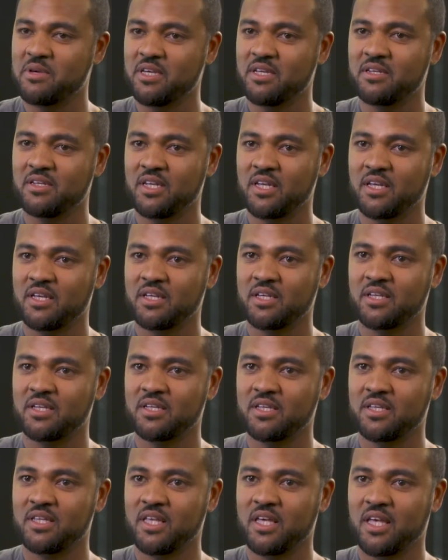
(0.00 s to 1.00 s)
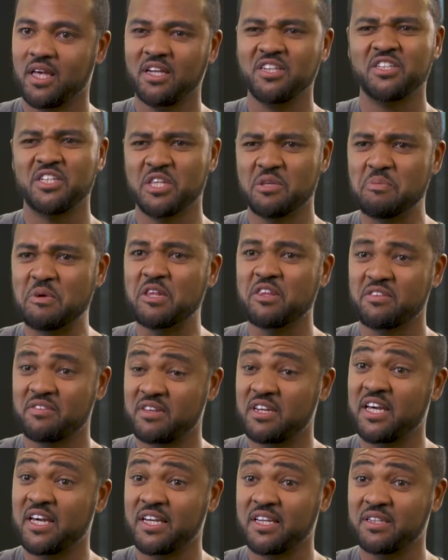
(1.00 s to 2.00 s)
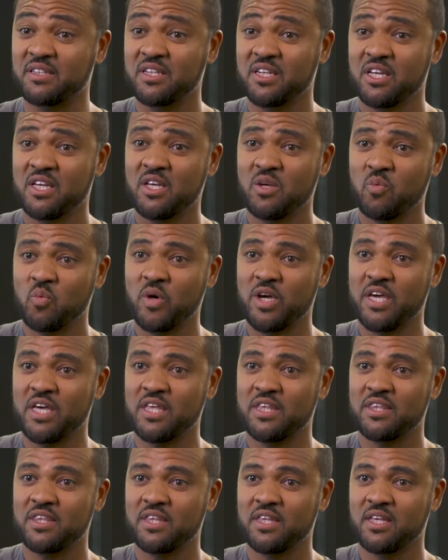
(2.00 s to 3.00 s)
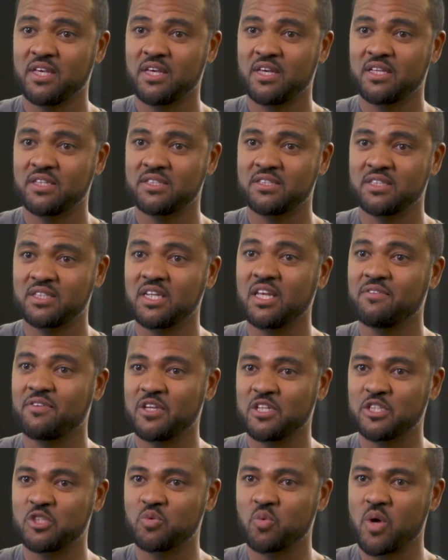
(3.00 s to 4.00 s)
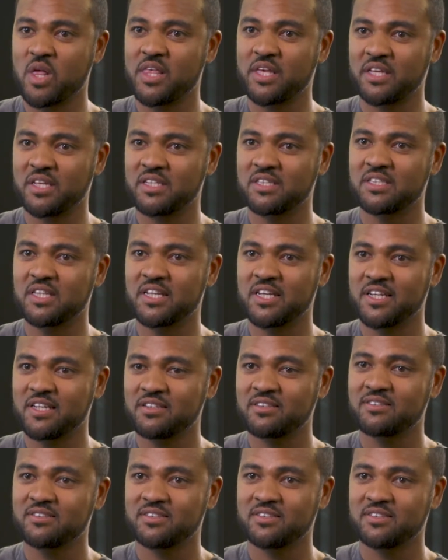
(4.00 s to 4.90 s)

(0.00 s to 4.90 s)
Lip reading: in actually in the middle of the night with significant swelling in his leg.